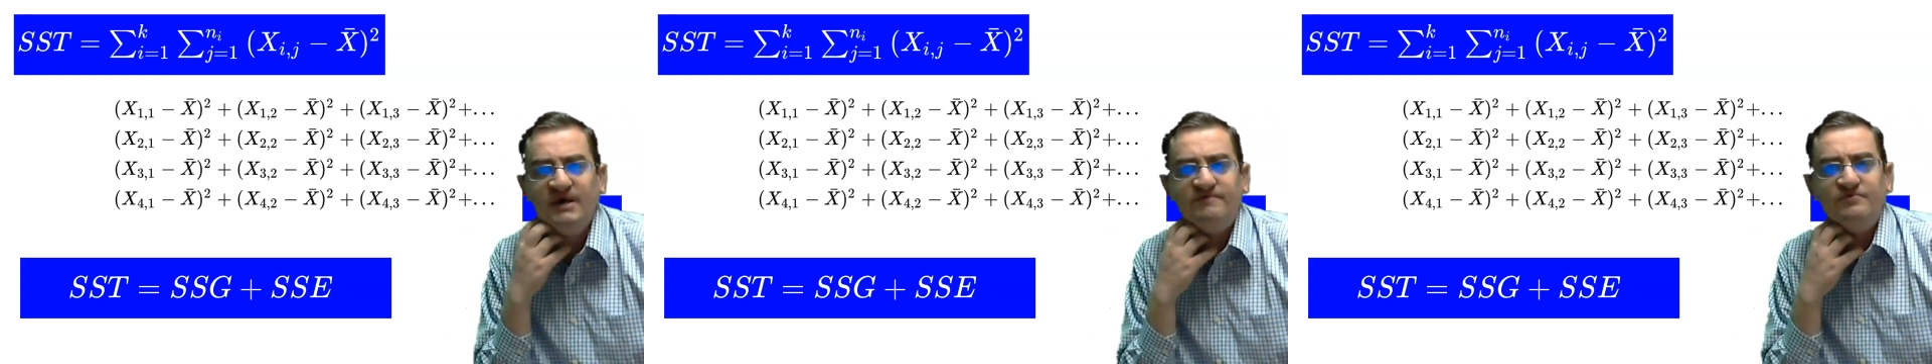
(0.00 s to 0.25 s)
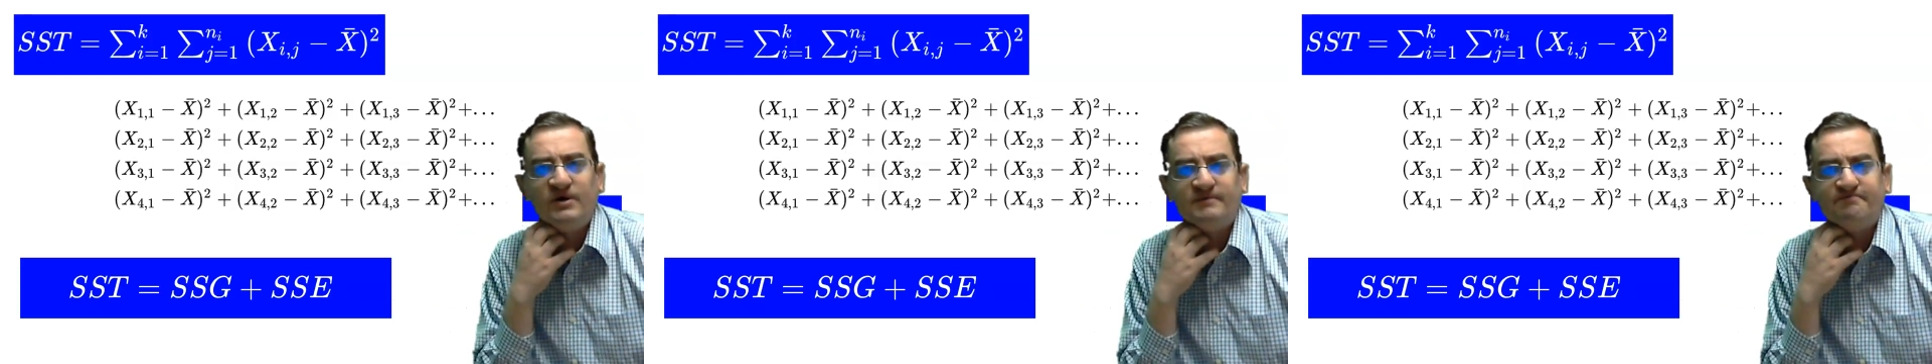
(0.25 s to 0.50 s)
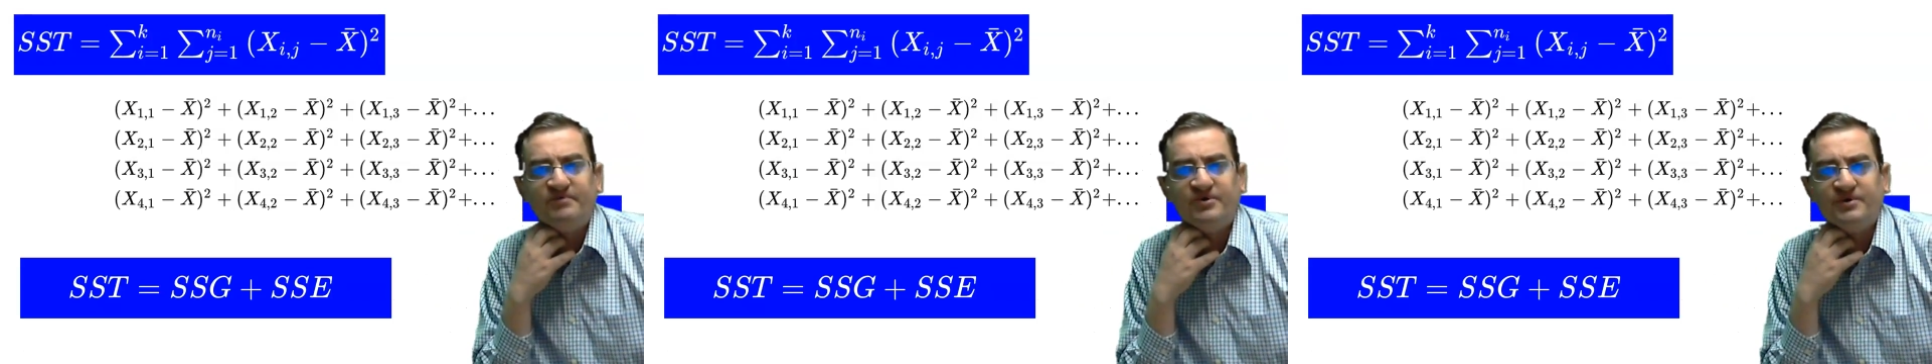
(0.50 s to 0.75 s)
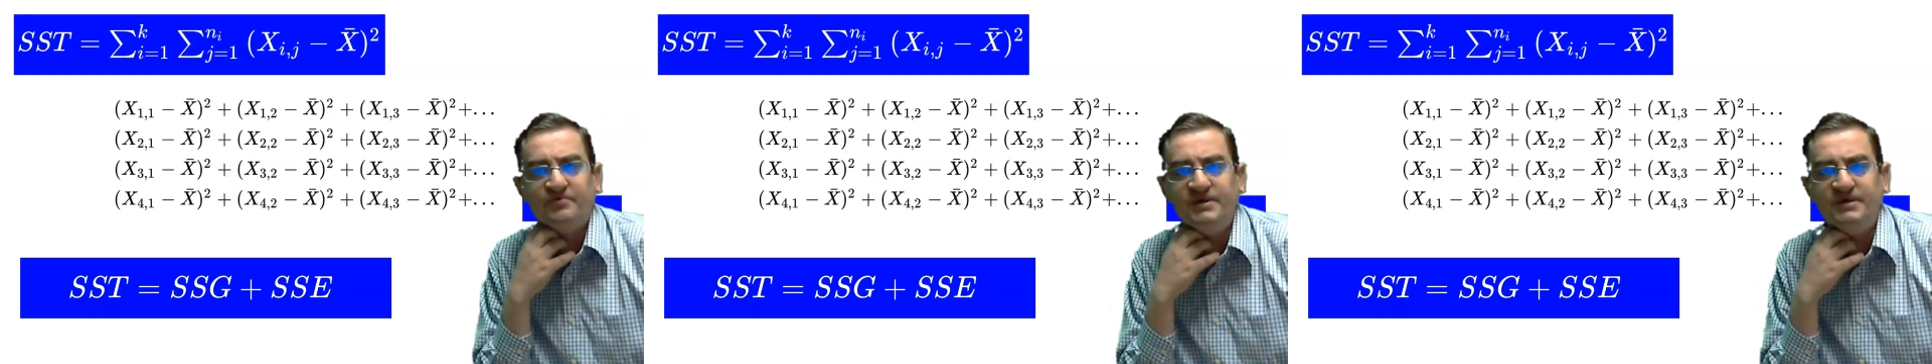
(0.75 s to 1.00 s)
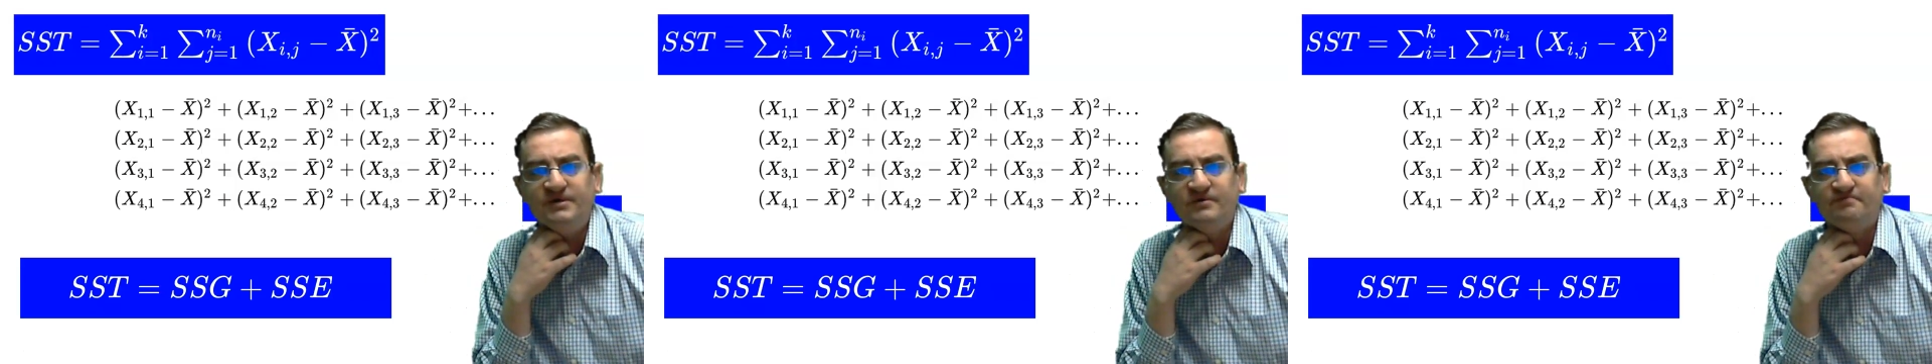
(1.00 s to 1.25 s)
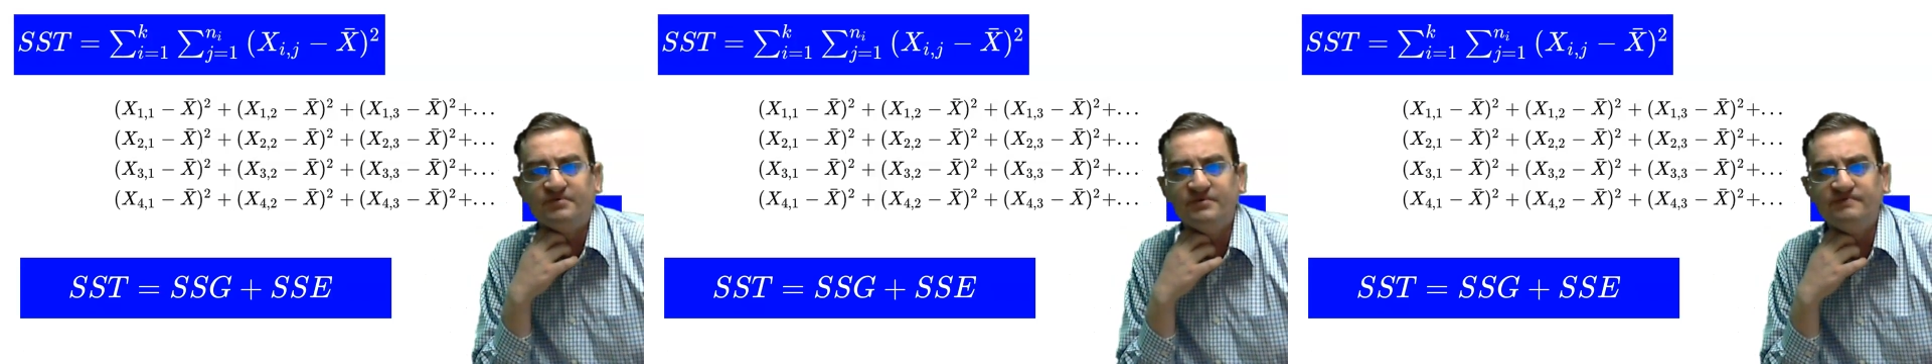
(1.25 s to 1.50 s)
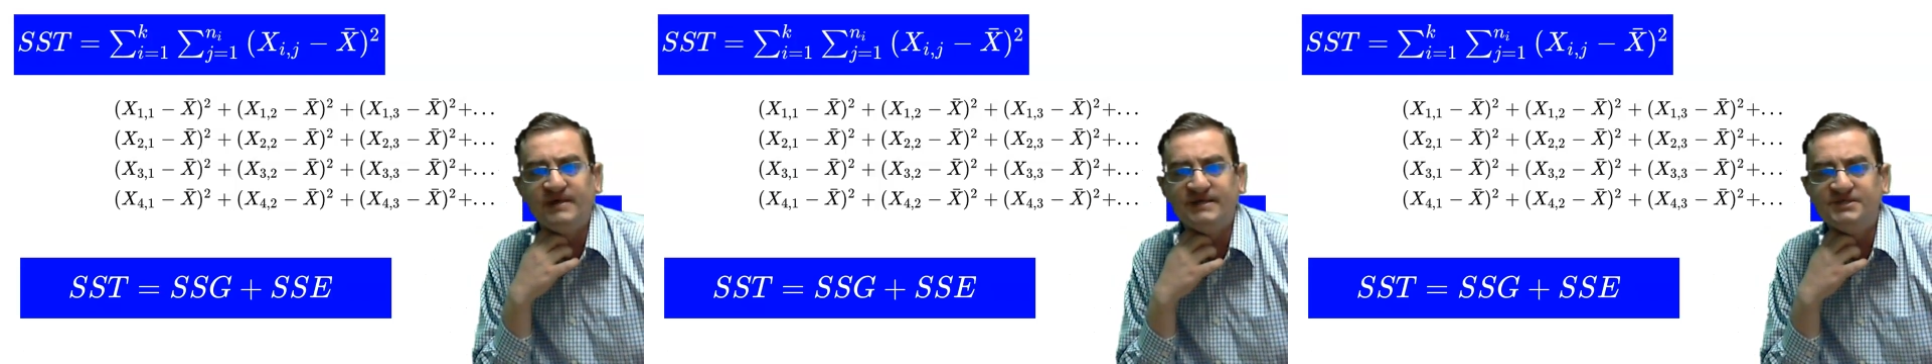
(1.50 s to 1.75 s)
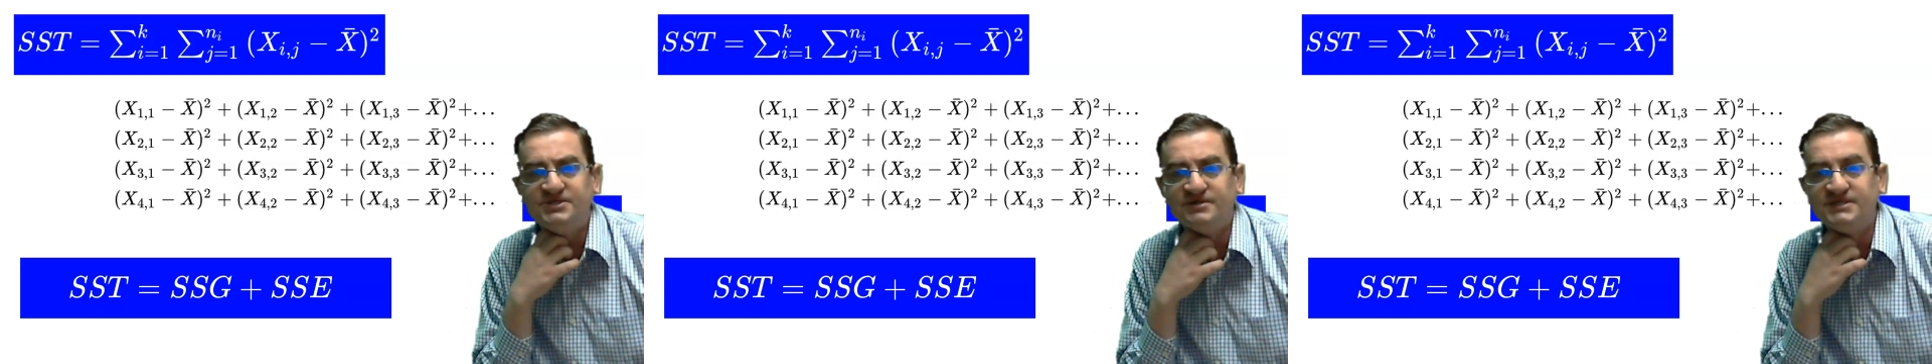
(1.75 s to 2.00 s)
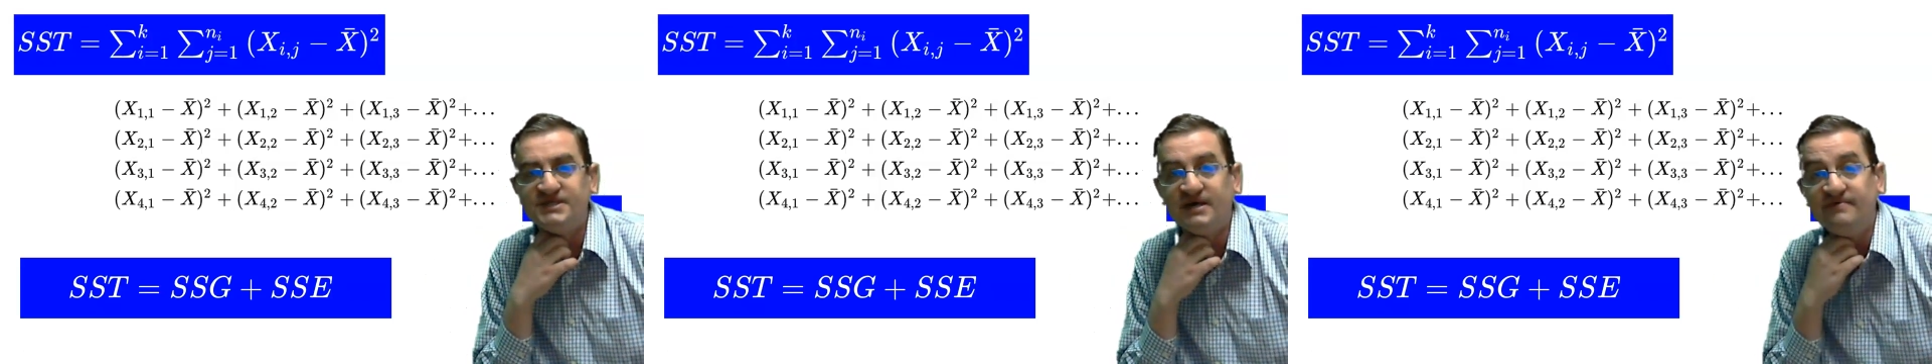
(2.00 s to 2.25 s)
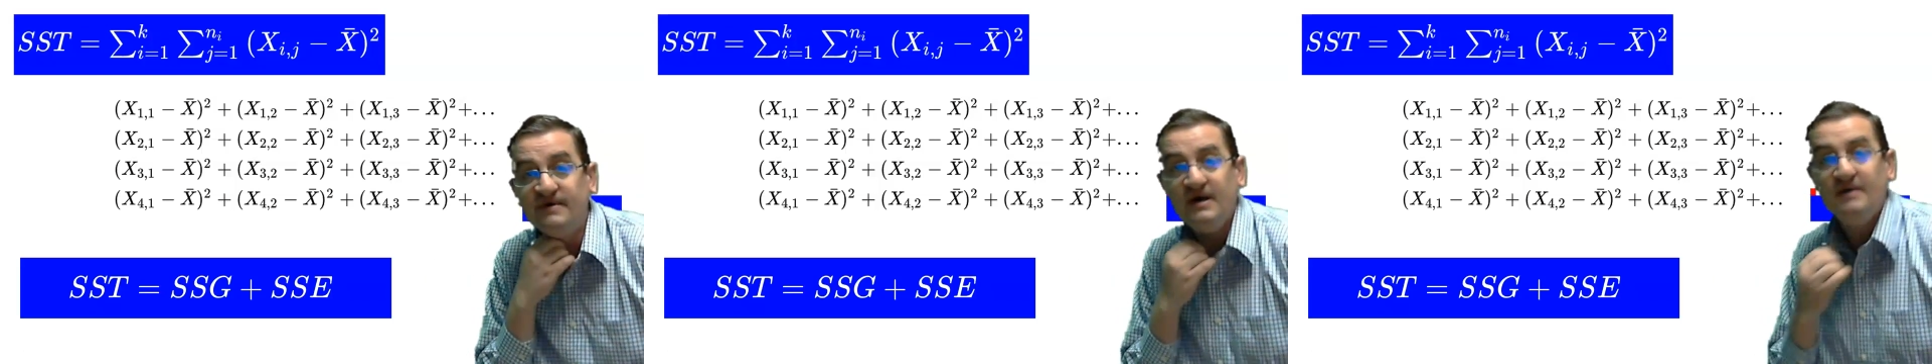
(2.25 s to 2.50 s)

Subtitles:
If you want to burn a week, go prove that to yourself.